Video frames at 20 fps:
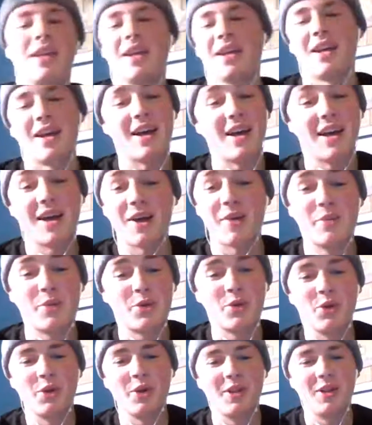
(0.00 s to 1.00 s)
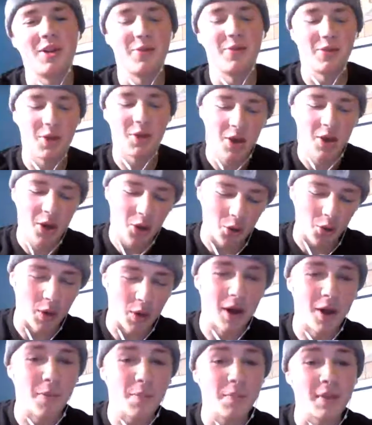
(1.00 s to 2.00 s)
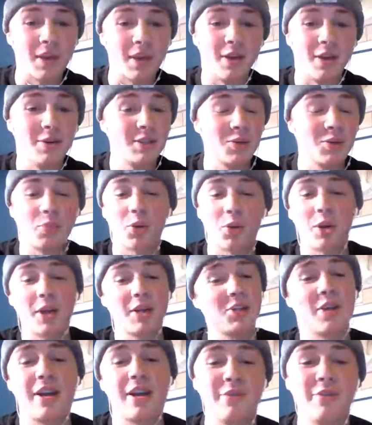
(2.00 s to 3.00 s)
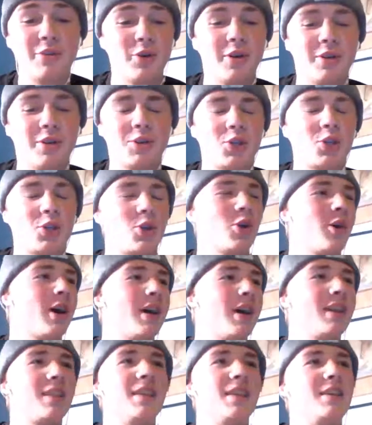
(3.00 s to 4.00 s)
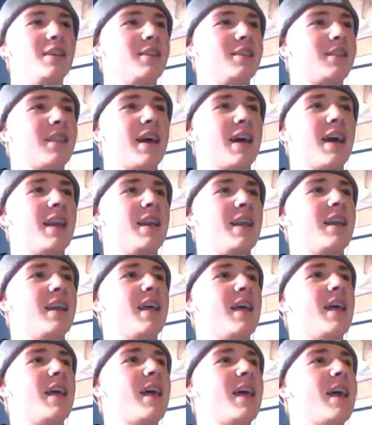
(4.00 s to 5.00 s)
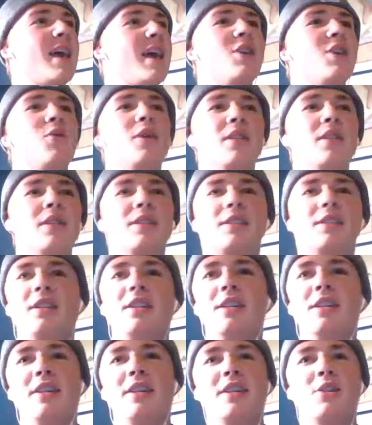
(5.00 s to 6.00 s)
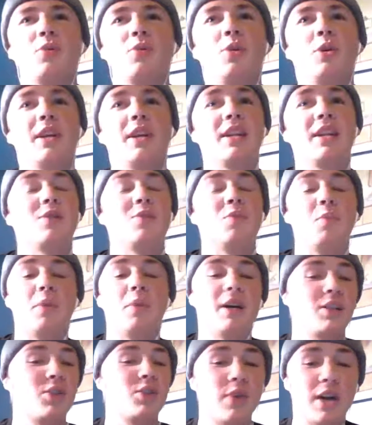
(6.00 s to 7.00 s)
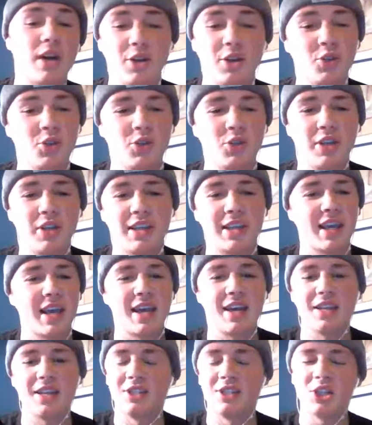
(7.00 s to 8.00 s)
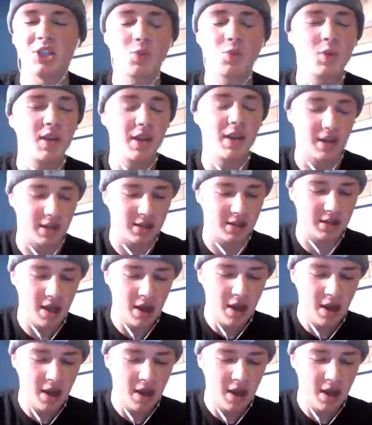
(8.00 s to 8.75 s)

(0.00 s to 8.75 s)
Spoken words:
I absolutely love it. Well, it was a pleasure having you on the show. I think that anyone listening to this will get as much value as they can, just because